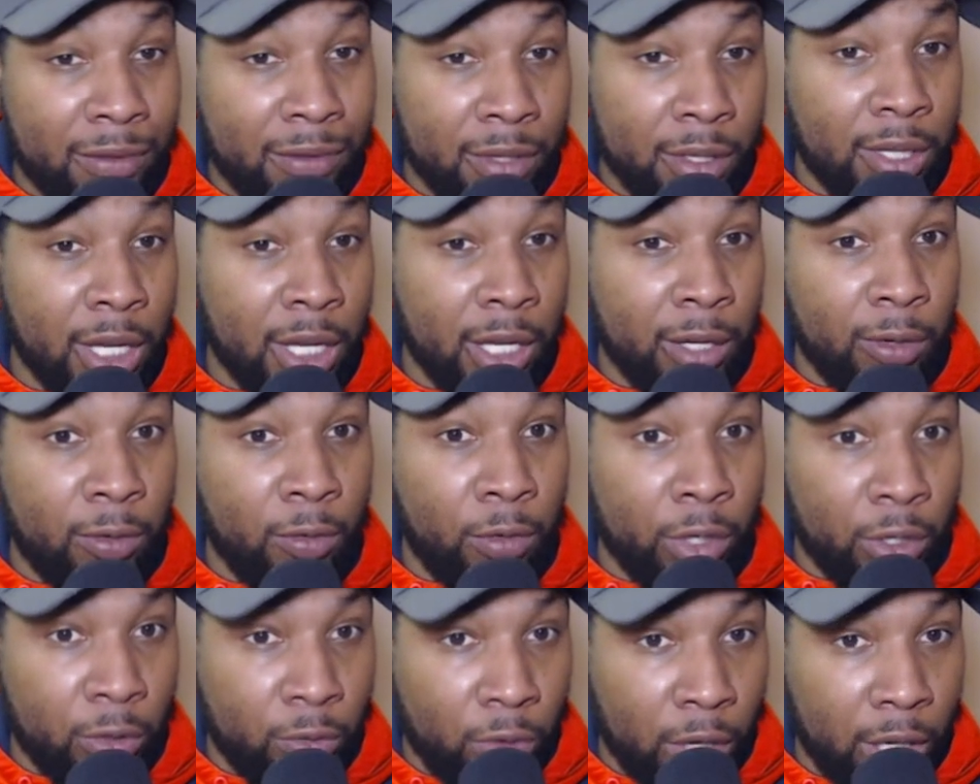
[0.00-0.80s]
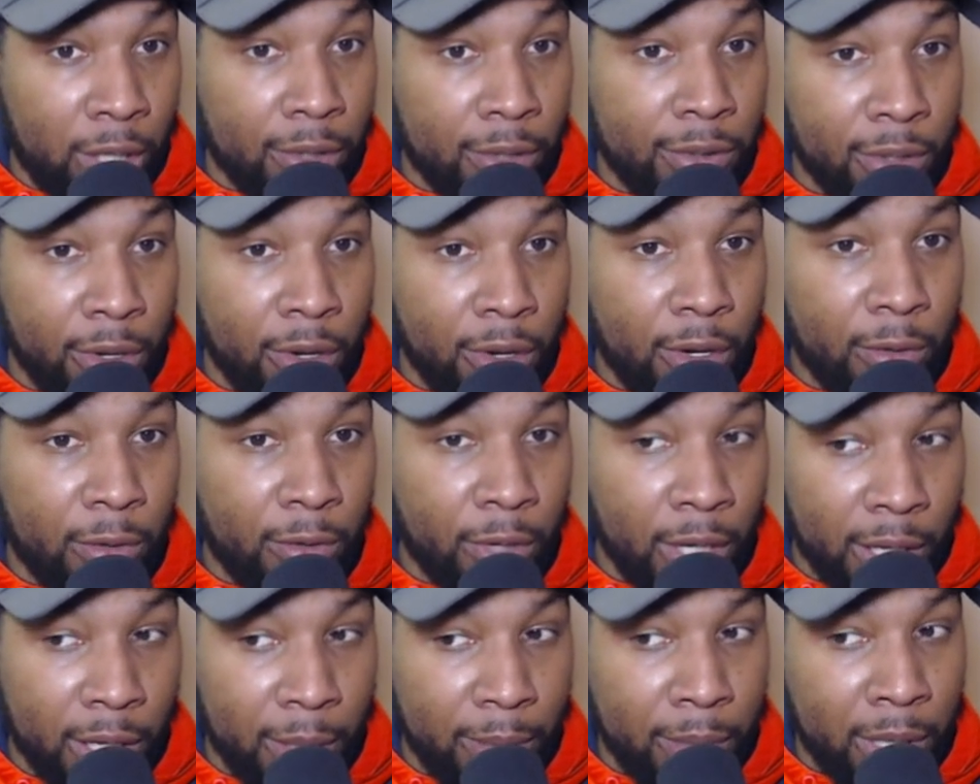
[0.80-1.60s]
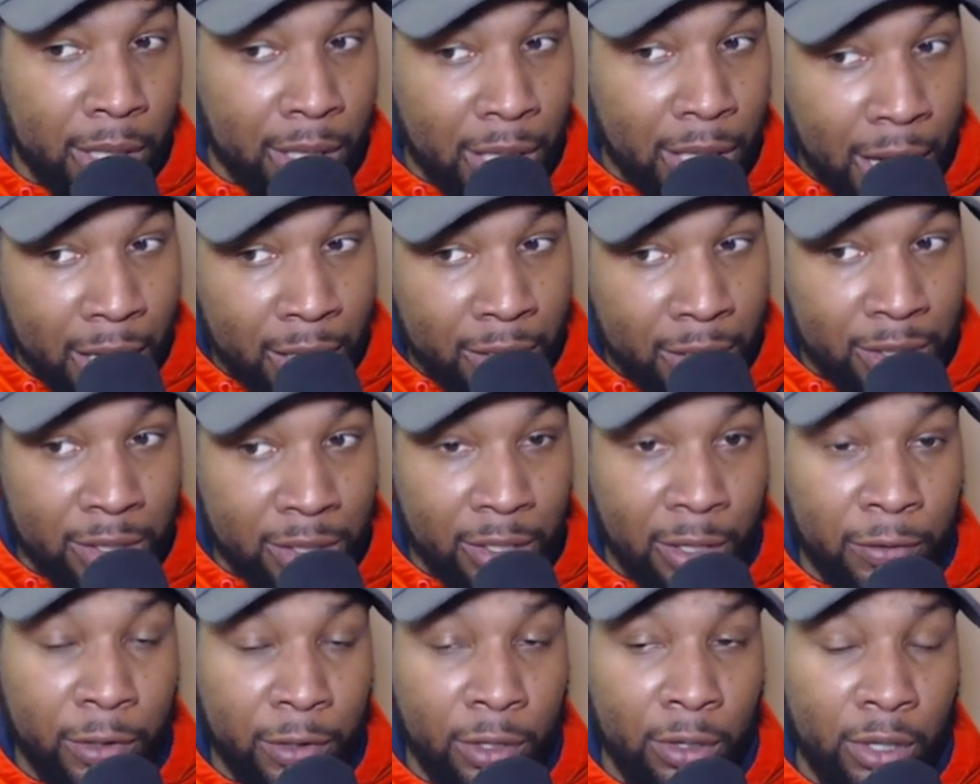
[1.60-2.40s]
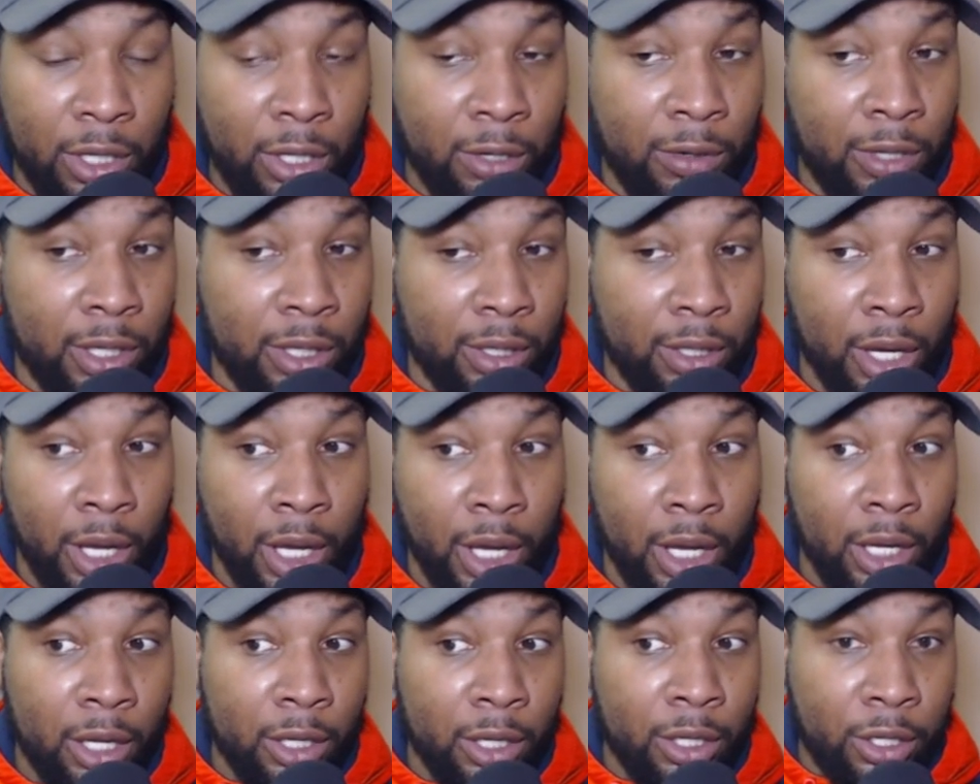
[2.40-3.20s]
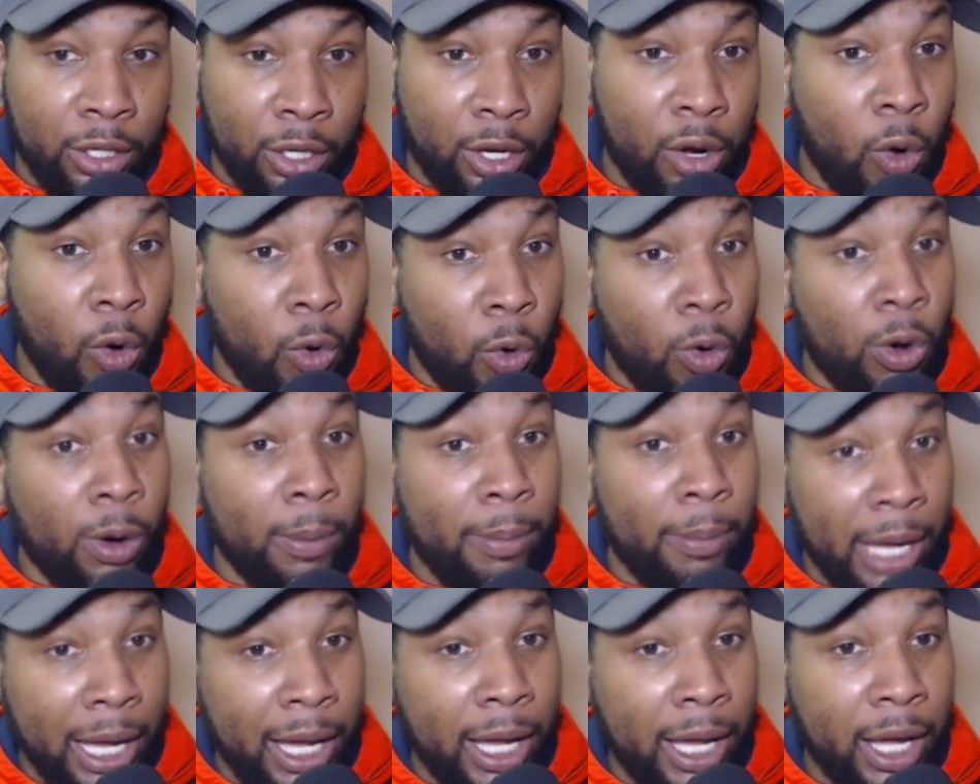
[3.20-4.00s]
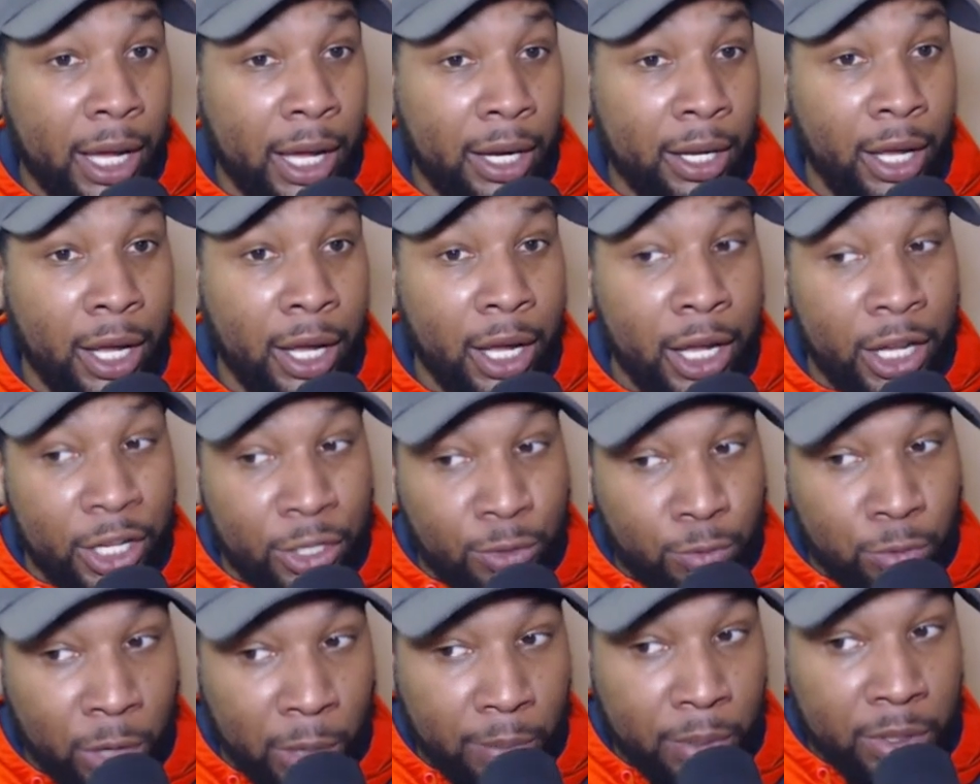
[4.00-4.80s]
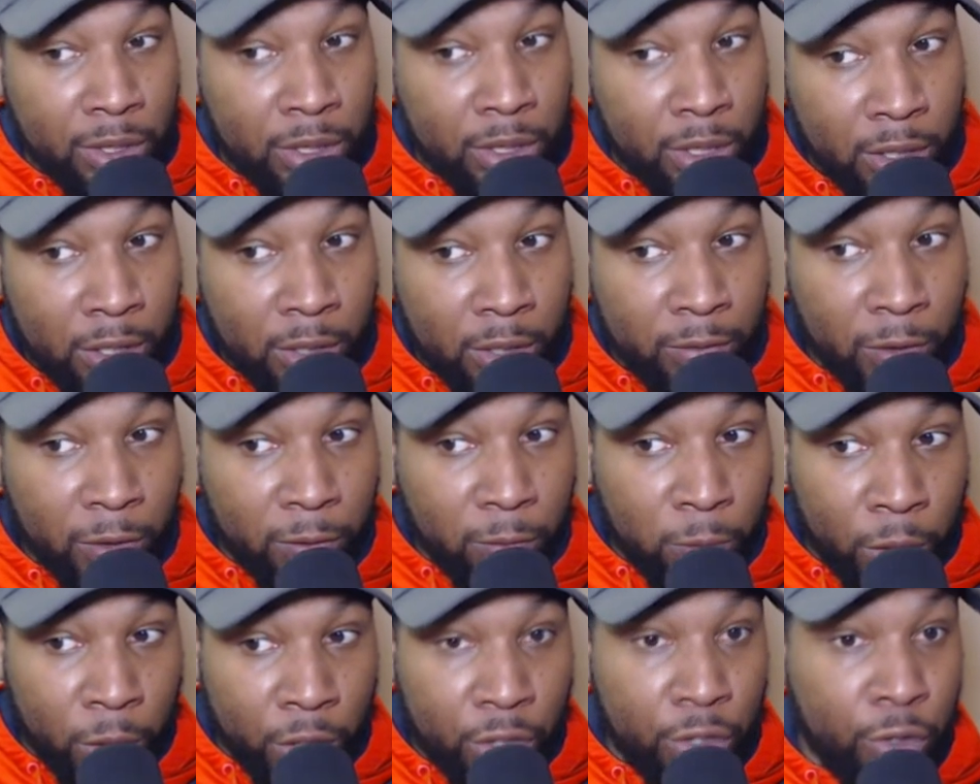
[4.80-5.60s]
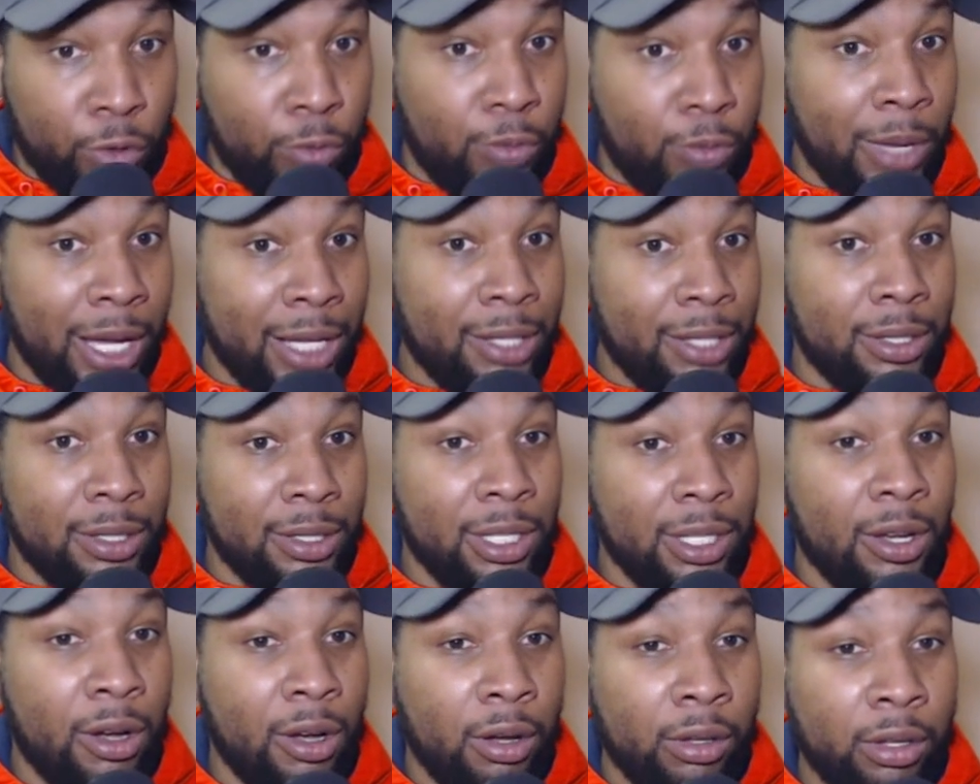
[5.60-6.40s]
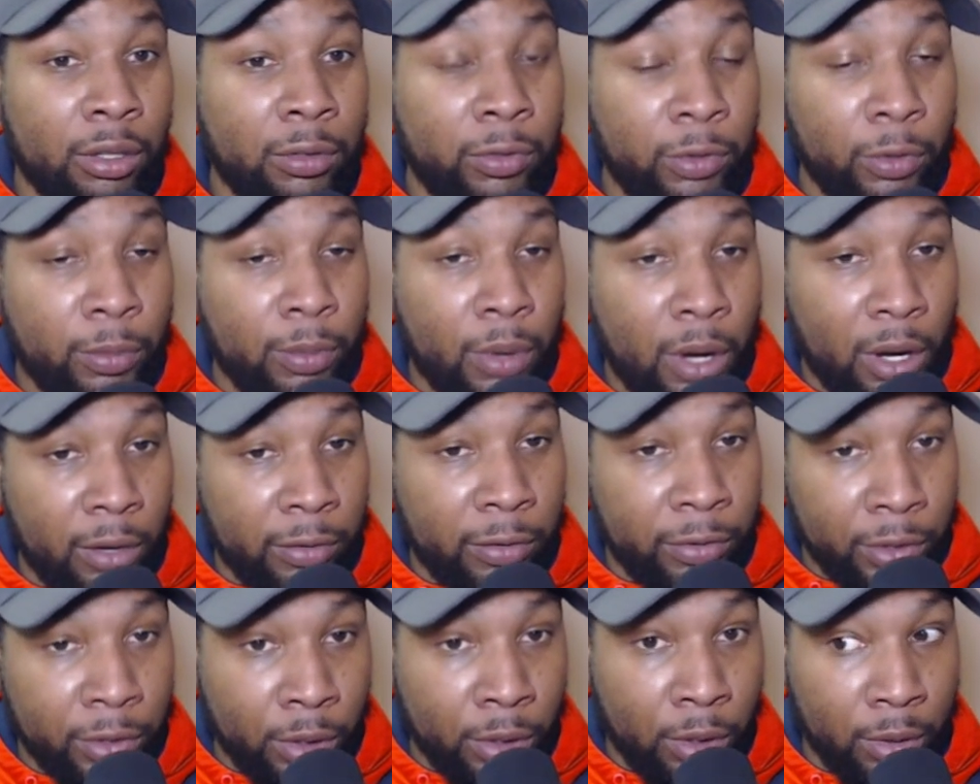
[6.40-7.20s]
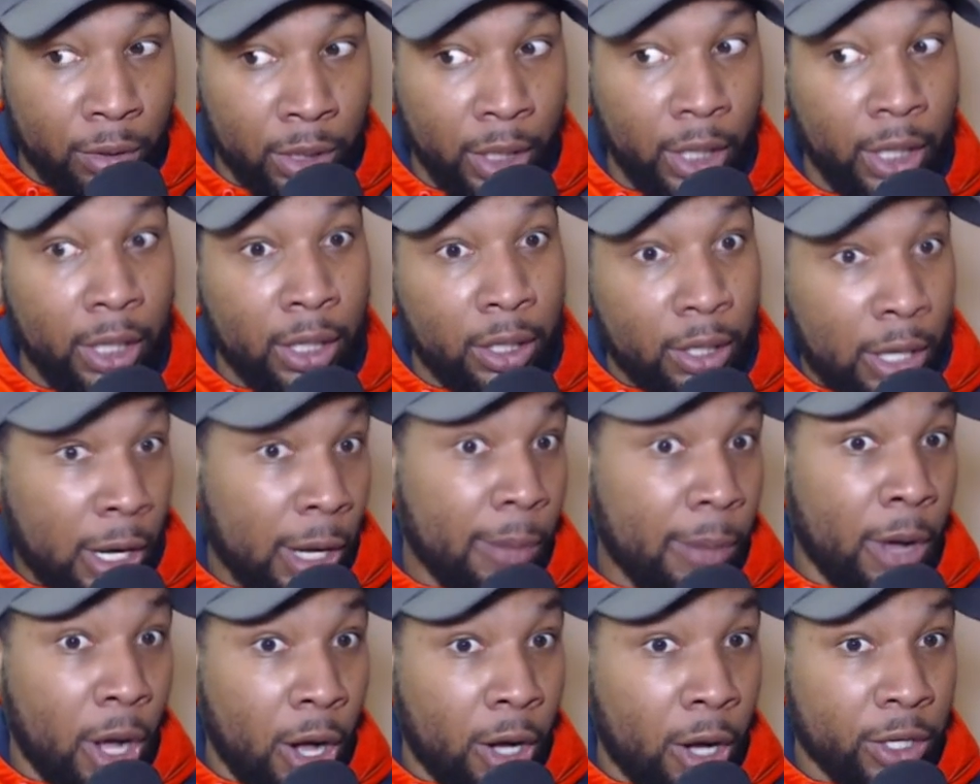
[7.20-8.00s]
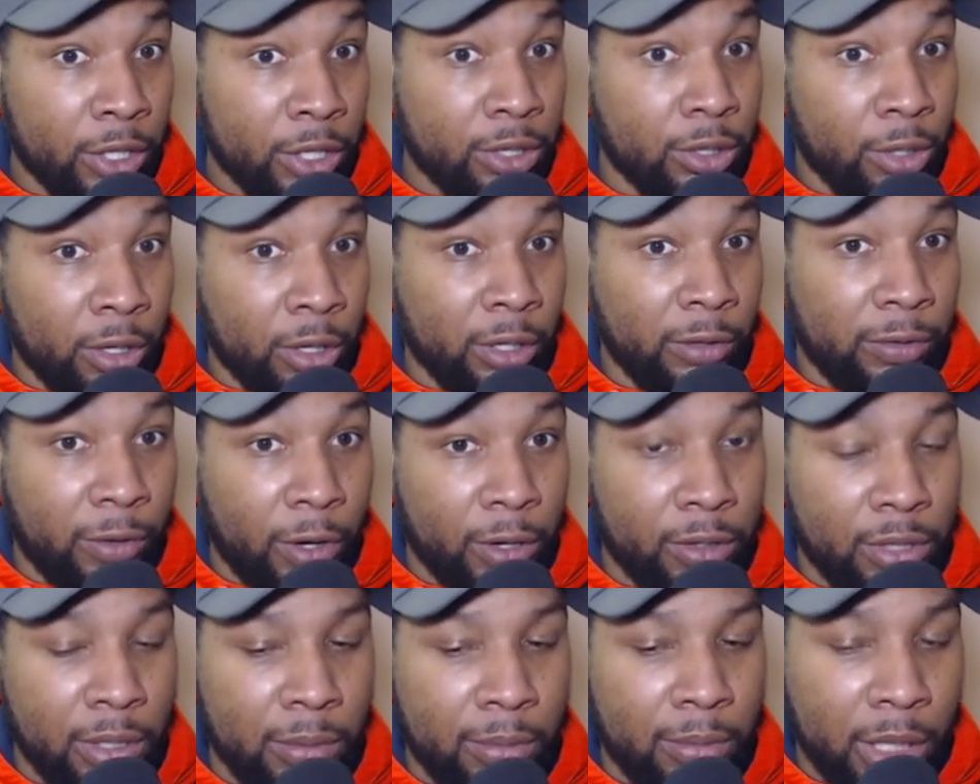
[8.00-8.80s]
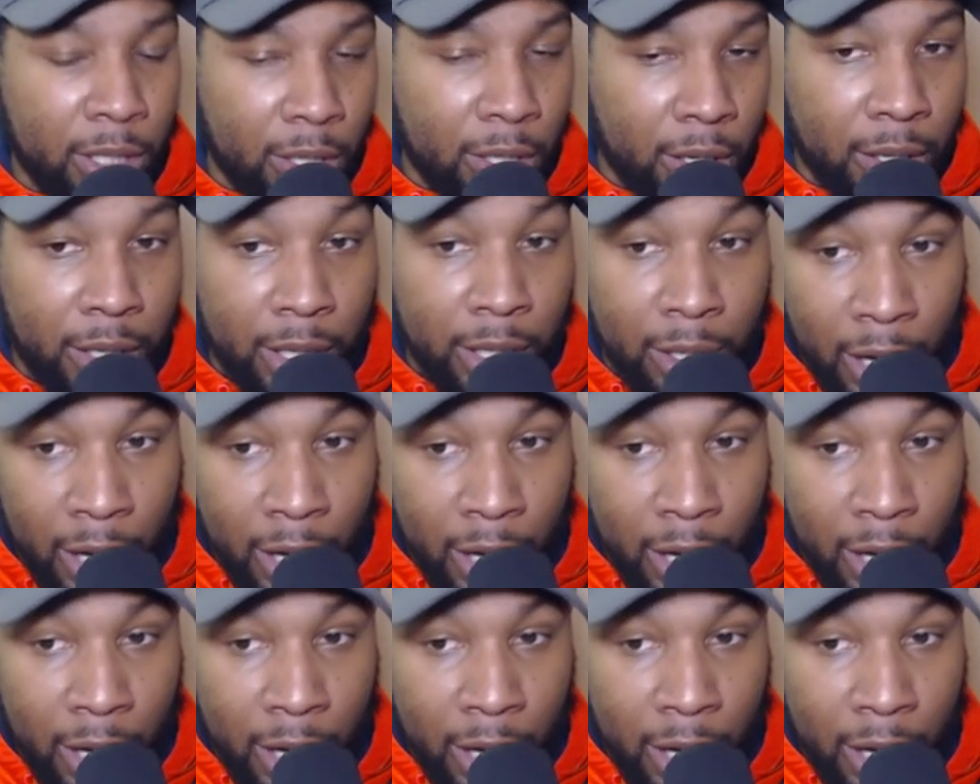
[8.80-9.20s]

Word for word: to take with a grain of salt, right? But a lot of the stuff you're hearing, good or bad, is representative of what you may see on the football field come August 31st and beyond.